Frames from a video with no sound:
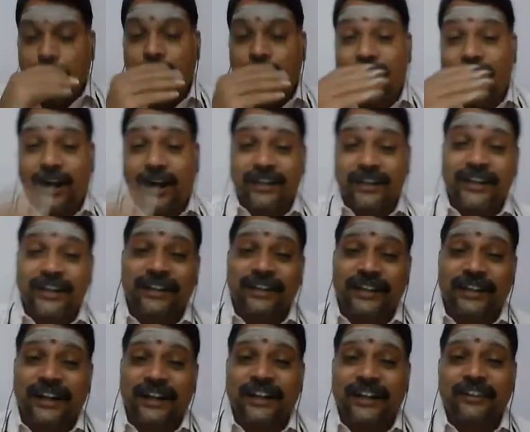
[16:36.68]
Online
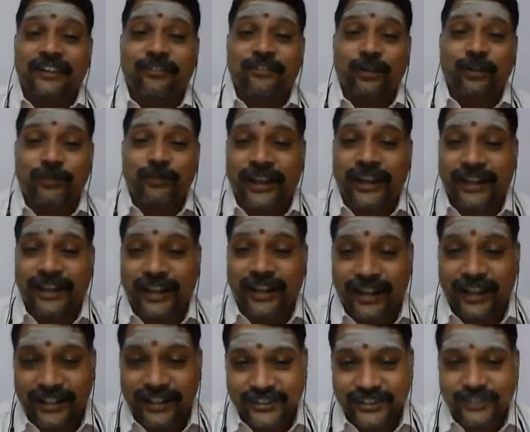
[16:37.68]
trading will be
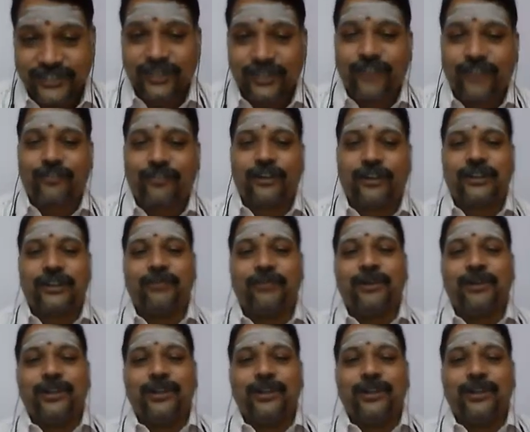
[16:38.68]
encouraged for them.